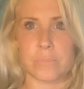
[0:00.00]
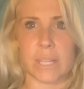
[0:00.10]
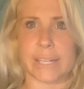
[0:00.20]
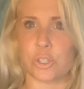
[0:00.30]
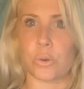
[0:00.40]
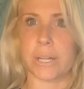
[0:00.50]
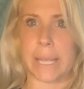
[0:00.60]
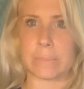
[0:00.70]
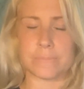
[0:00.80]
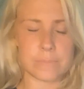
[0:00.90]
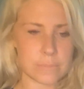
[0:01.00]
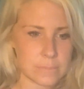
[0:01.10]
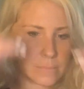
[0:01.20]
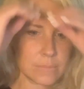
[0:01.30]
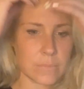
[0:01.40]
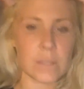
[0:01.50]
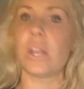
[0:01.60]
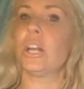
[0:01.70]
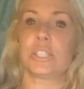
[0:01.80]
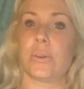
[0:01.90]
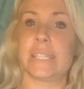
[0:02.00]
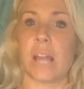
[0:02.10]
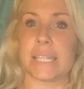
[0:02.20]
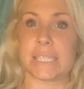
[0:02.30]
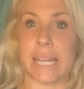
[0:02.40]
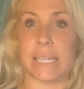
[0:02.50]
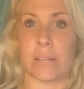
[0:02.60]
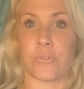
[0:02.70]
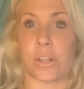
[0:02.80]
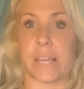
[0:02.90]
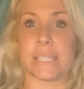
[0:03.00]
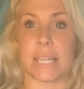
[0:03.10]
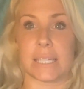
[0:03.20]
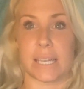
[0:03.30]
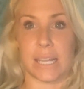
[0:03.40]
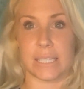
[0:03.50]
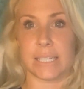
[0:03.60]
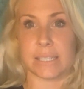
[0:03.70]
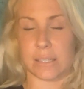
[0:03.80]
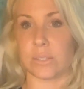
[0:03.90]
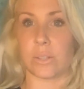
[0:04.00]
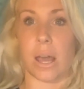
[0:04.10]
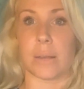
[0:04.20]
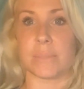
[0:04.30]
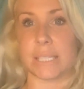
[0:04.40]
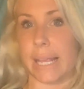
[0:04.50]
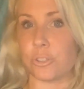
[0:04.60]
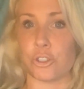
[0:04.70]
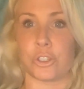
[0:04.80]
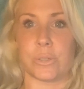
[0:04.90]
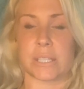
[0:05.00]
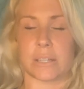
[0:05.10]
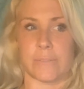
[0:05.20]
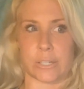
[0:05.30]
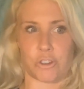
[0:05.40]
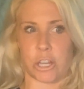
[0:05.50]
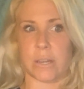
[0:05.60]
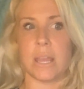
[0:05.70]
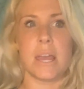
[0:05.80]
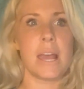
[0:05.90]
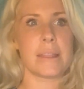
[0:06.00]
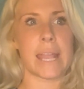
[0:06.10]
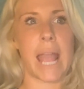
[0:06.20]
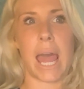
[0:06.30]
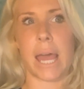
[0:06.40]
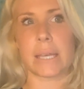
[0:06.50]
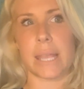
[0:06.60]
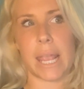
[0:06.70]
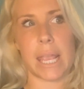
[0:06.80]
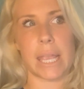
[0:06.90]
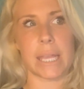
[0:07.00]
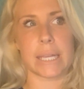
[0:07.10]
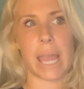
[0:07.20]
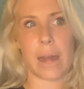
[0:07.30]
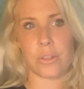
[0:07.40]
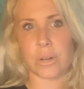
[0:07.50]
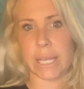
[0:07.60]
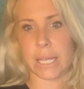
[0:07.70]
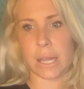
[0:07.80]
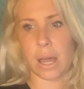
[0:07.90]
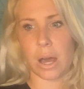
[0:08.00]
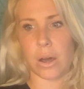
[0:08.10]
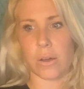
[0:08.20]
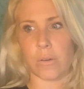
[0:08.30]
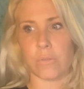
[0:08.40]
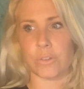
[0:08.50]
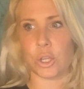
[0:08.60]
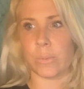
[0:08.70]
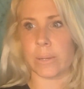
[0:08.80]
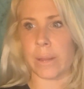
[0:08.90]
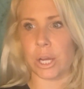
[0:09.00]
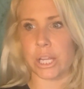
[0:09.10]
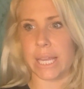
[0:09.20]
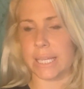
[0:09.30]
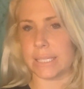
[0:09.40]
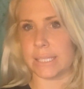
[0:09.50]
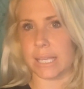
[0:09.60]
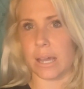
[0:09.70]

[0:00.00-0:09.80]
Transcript: extort him. So he's not standing for this, and he's staying true to his conviction. They had a gathering of Cuban Americans